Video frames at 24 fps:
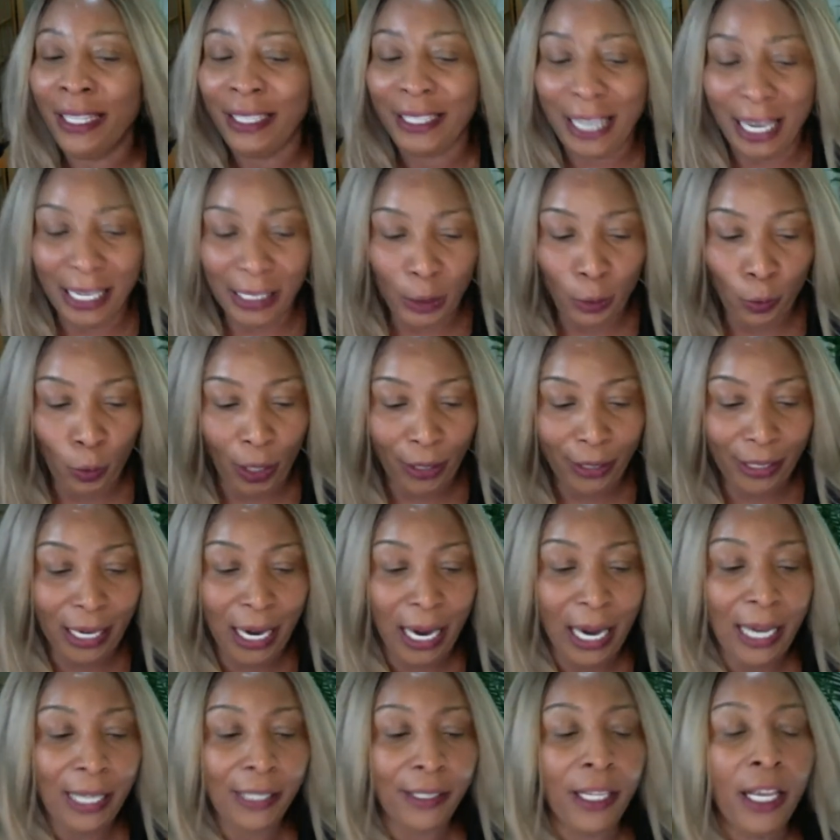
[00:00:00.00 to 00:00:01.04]
Guess what,
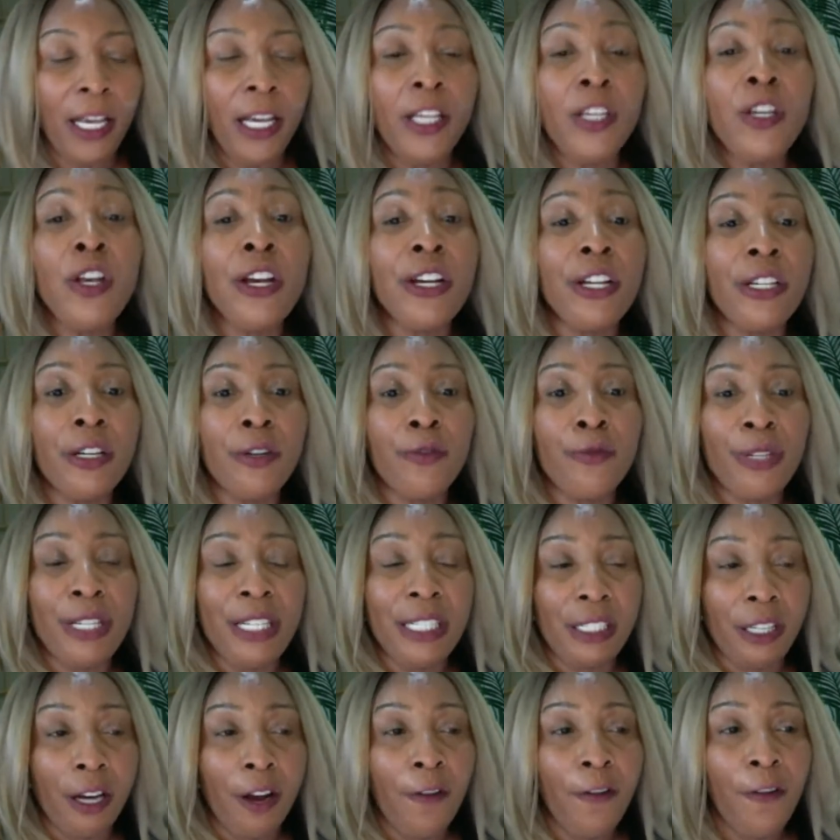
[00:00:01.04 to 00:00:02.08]
guys? You're going to
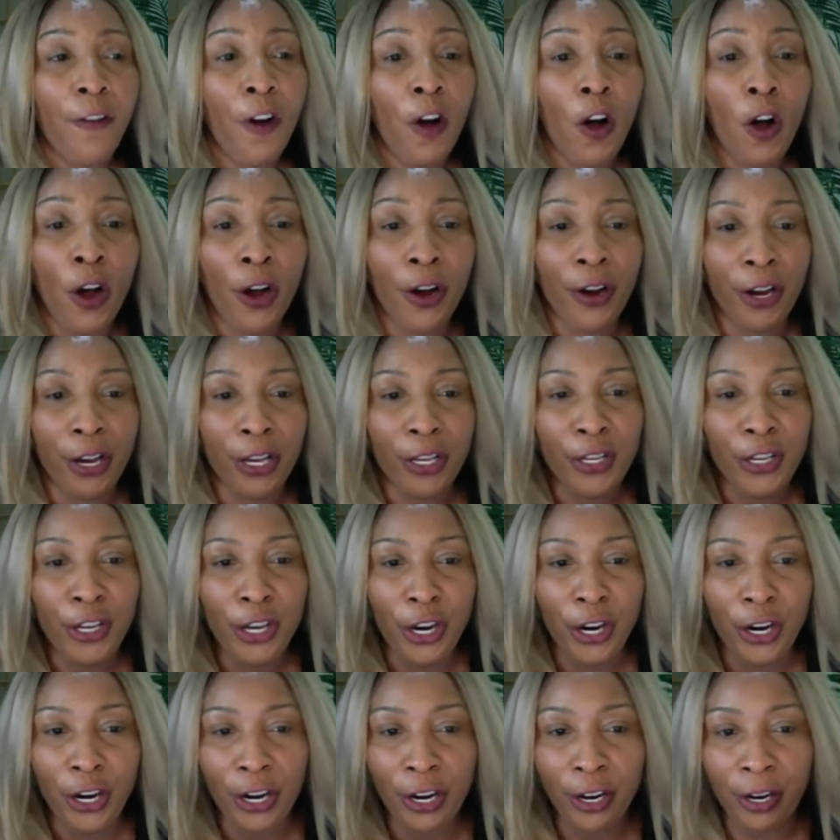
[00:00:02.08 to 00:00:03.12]
reach for
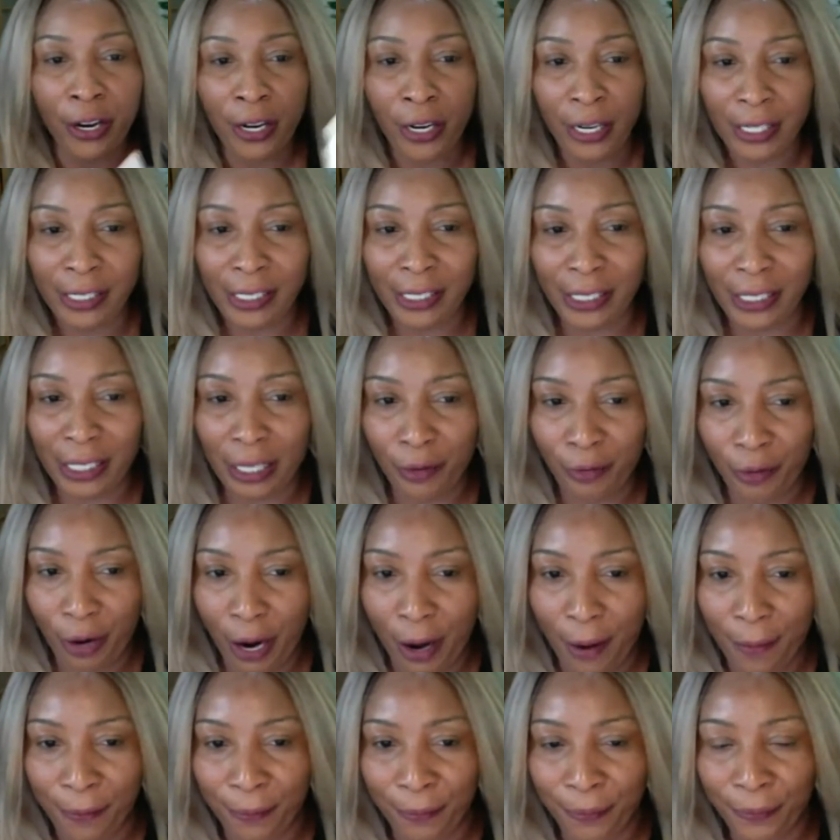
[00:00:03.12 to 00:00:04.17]
your
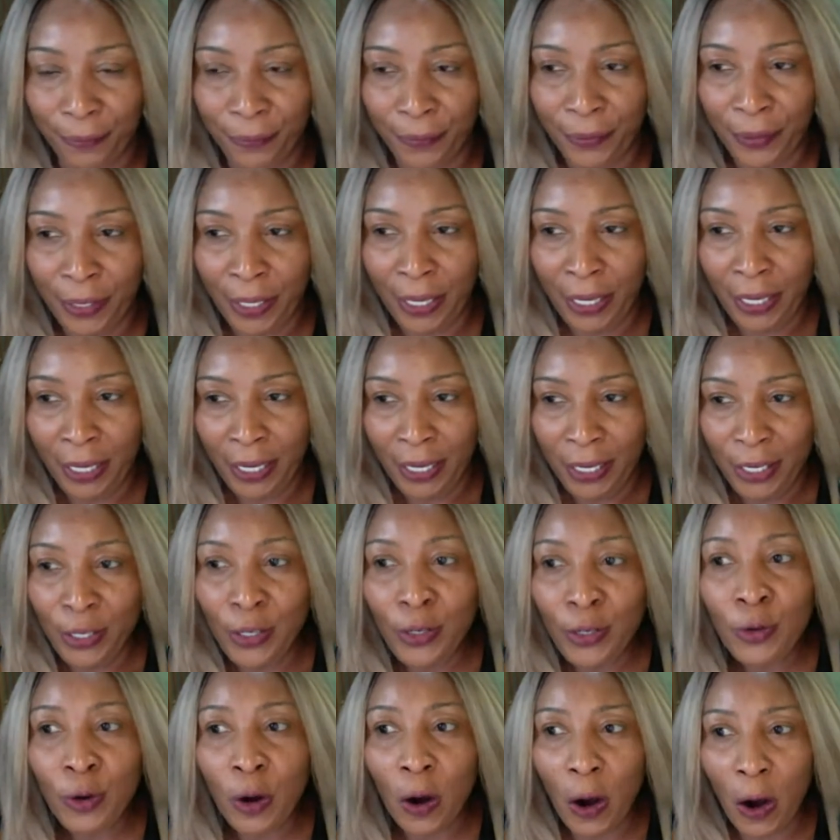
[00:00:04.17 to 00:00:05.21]
serum.
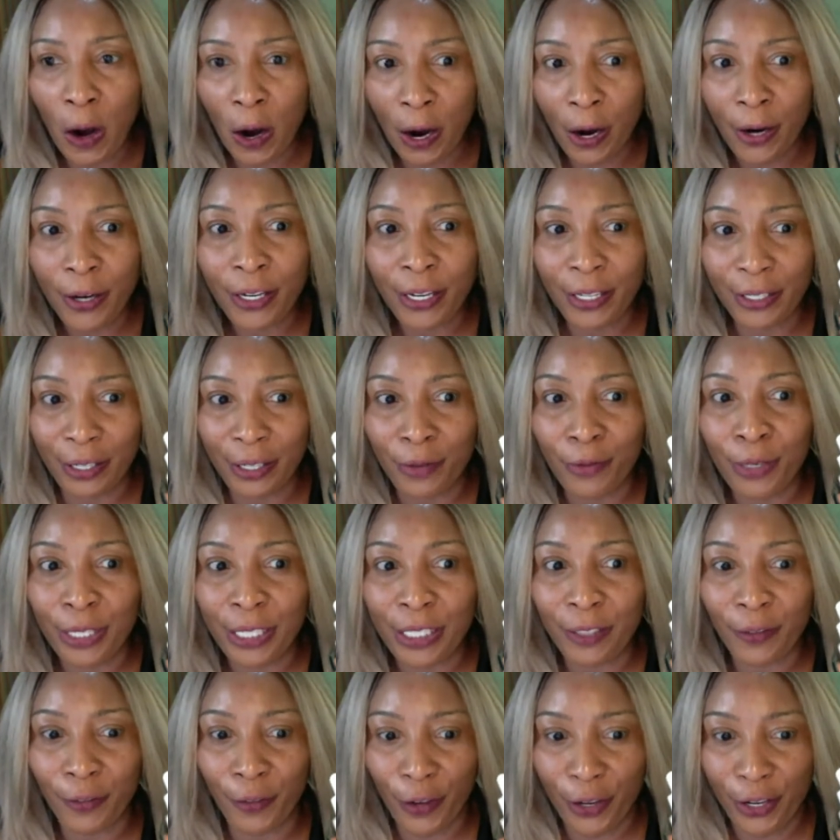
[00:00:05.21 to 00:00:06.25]
You are going to
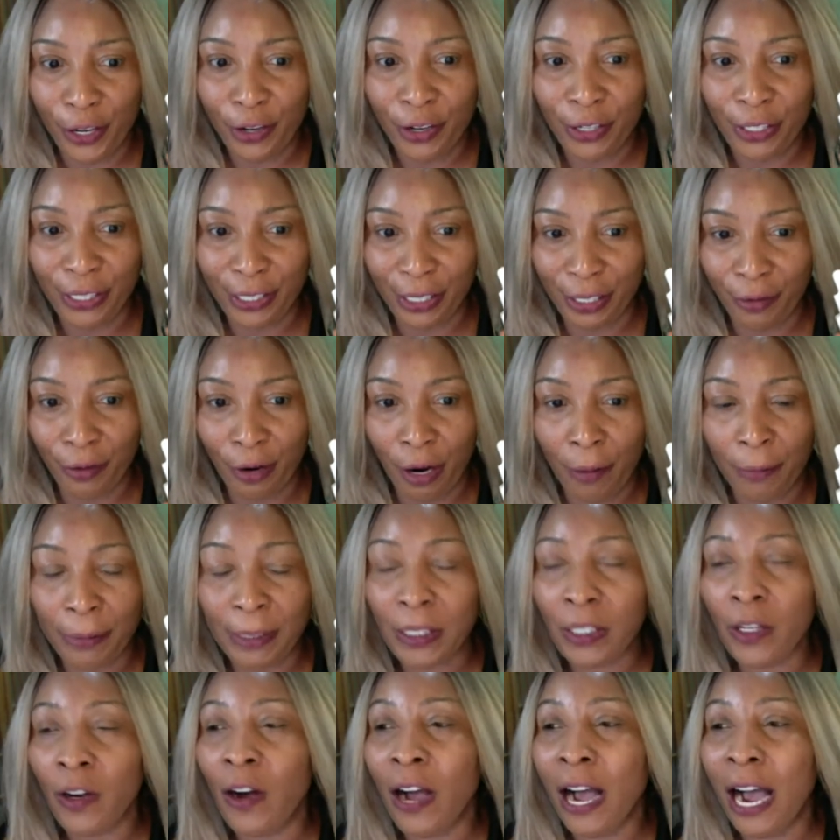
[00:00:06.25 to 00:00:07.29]
reach for your serum.
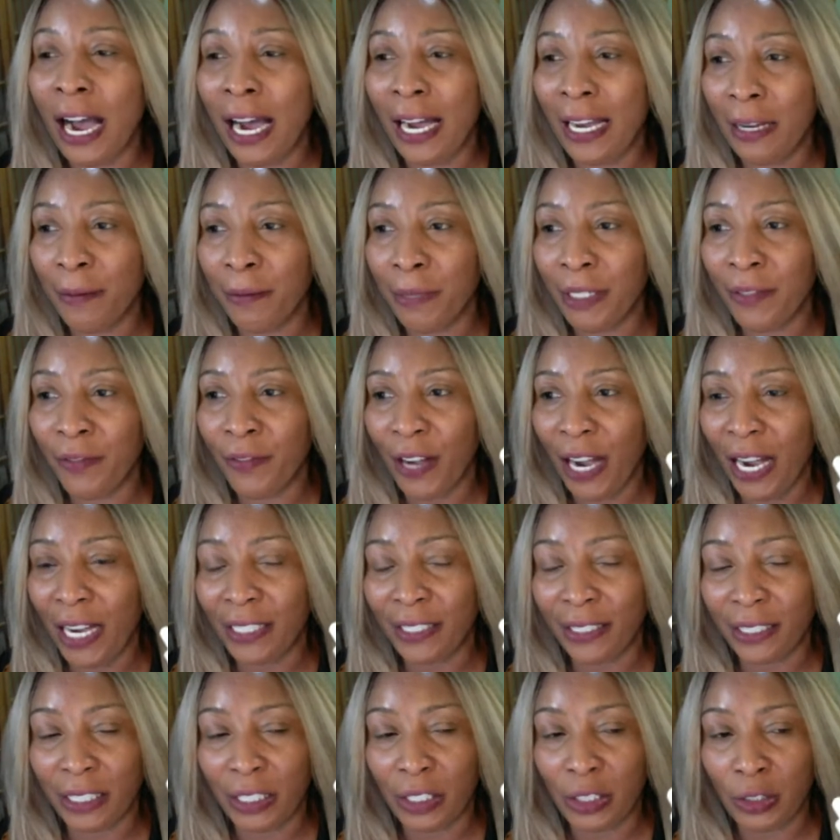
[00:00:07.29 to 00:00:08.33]
So I am
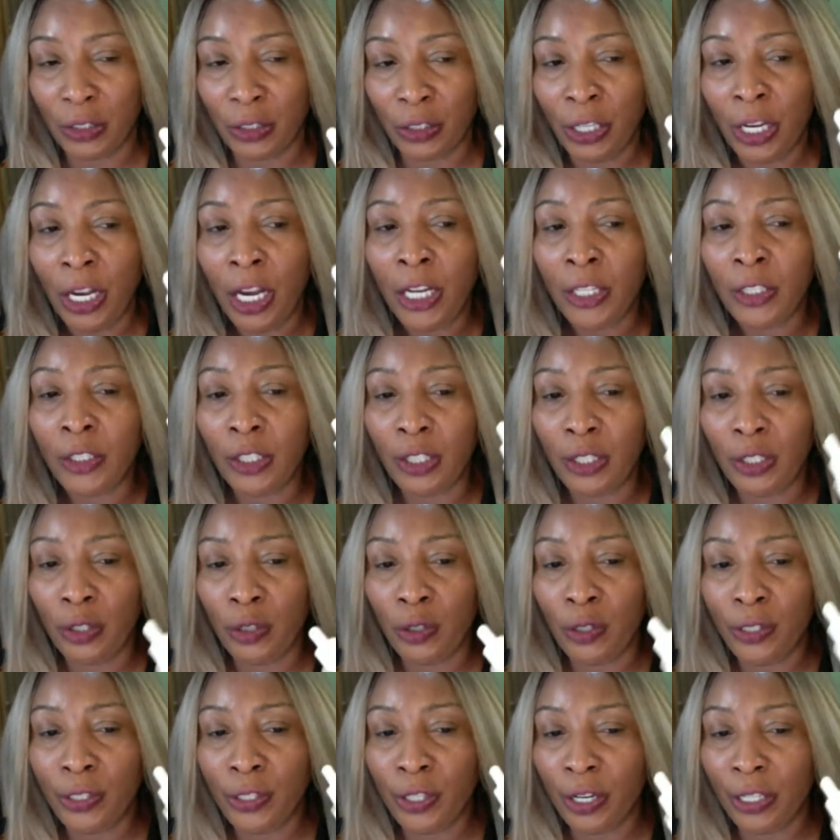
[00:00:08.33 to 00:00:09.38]
advising you to
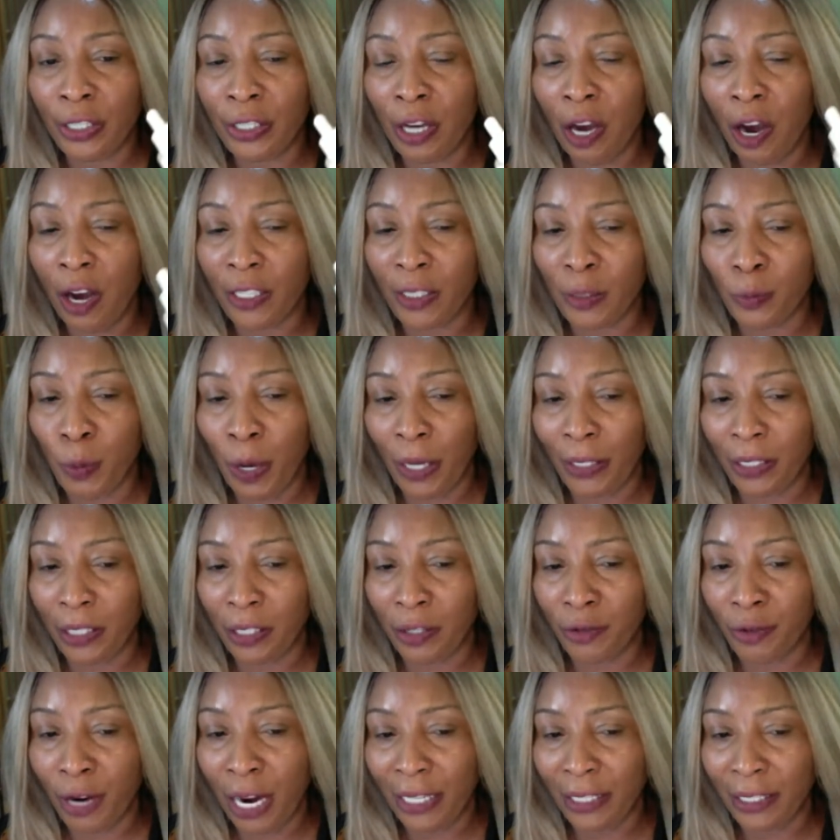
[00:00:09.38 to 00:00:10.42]
use your dark spot
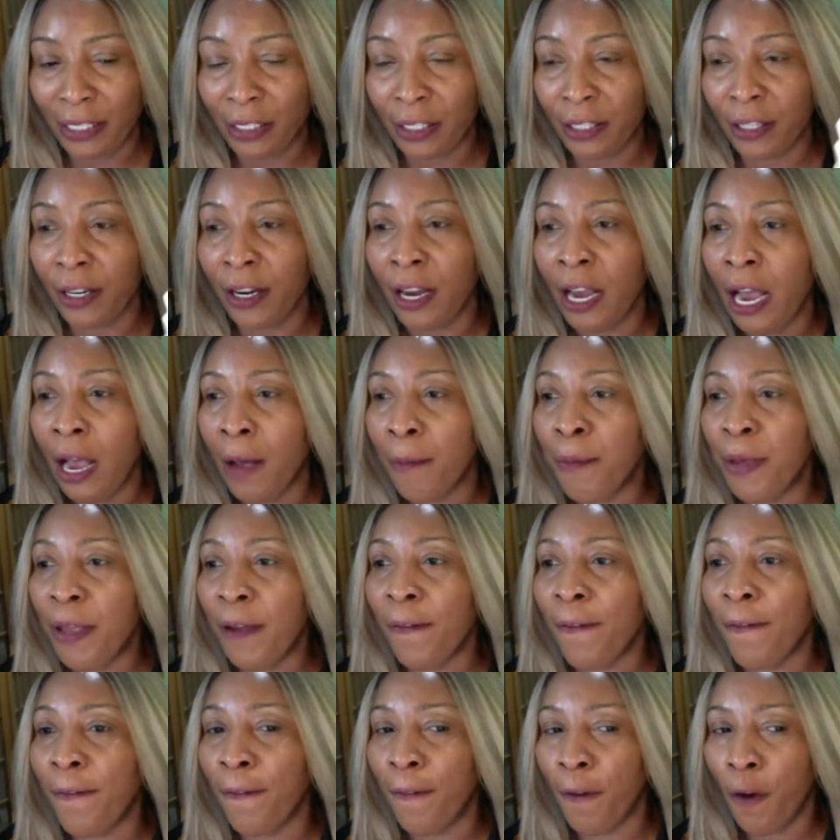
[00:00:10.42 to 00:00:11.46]
corrector
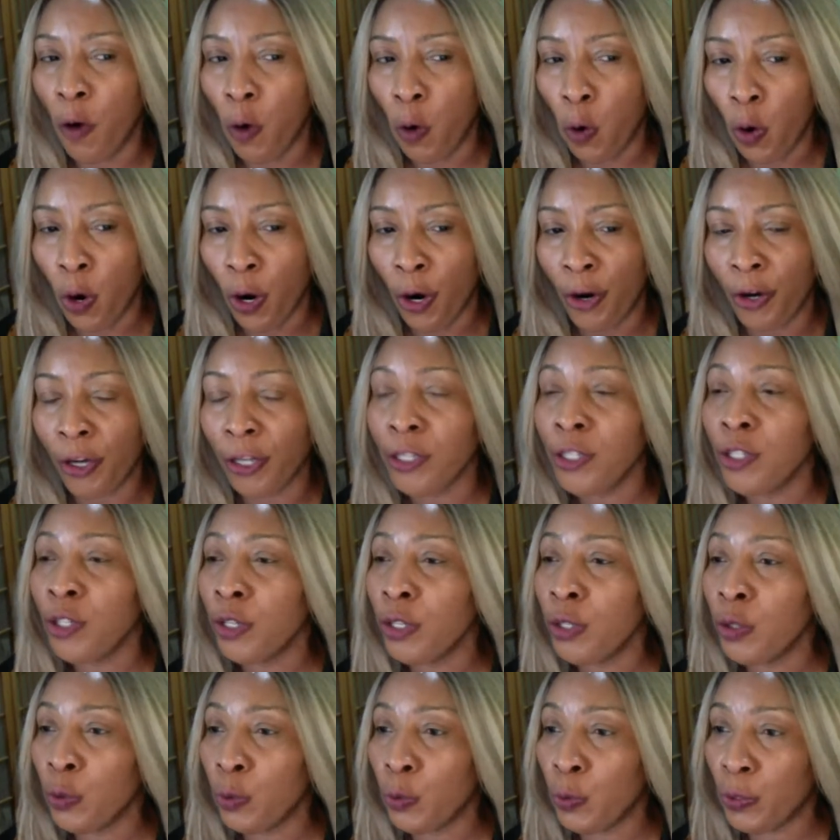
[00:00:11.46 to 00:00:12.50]
before you
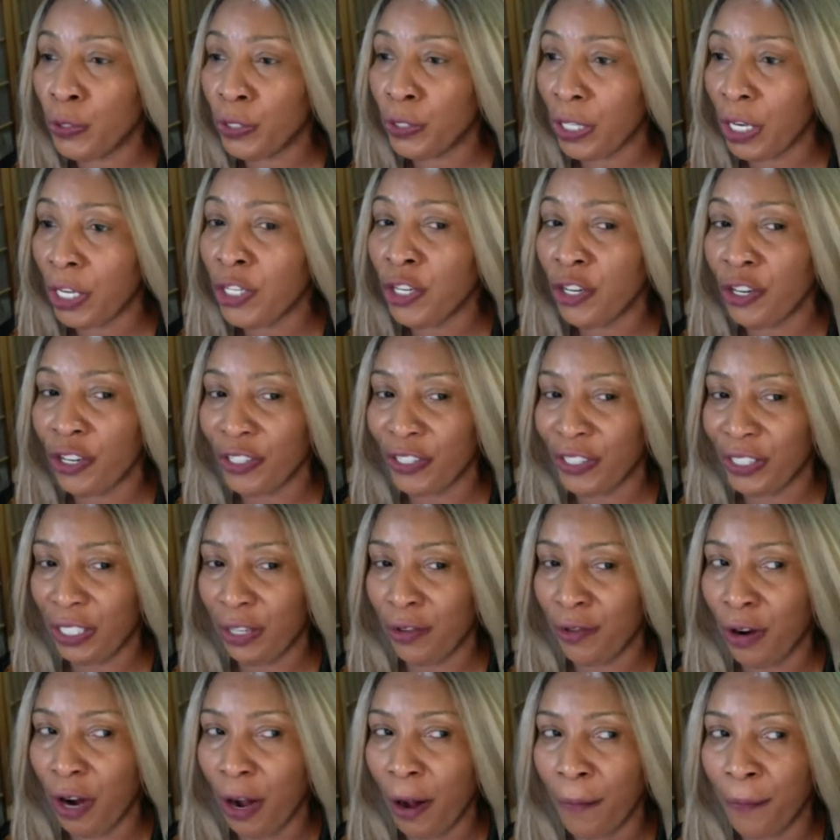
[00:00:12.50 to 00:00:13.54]
use your
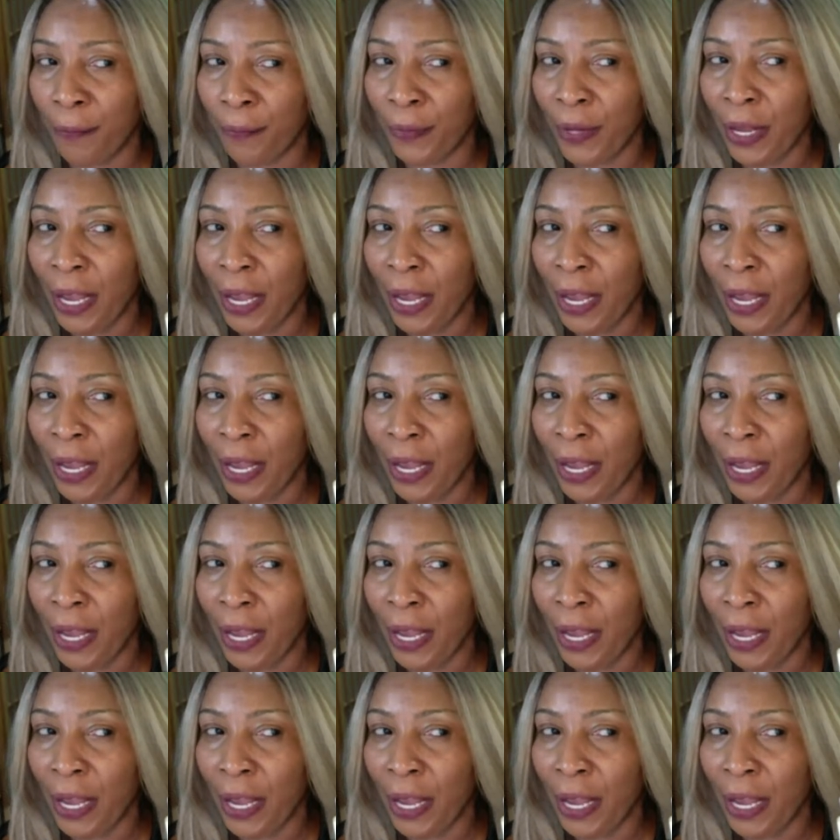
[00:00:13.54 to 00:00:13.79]
serum.